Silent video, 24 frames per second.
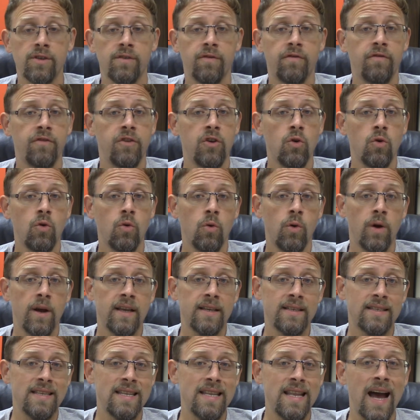of fuel
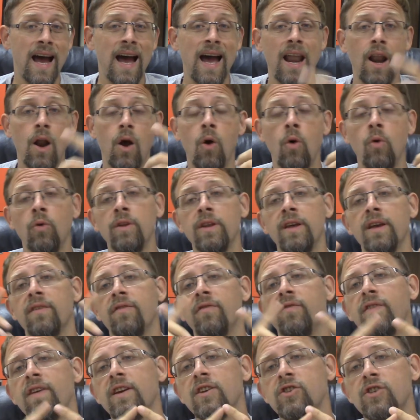is not only
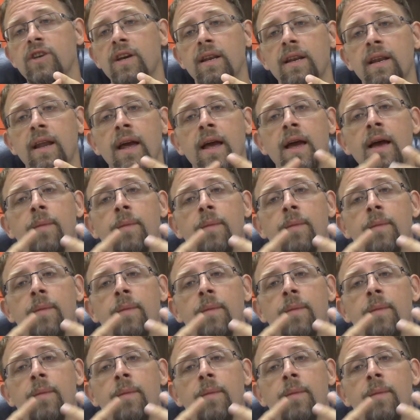efficient,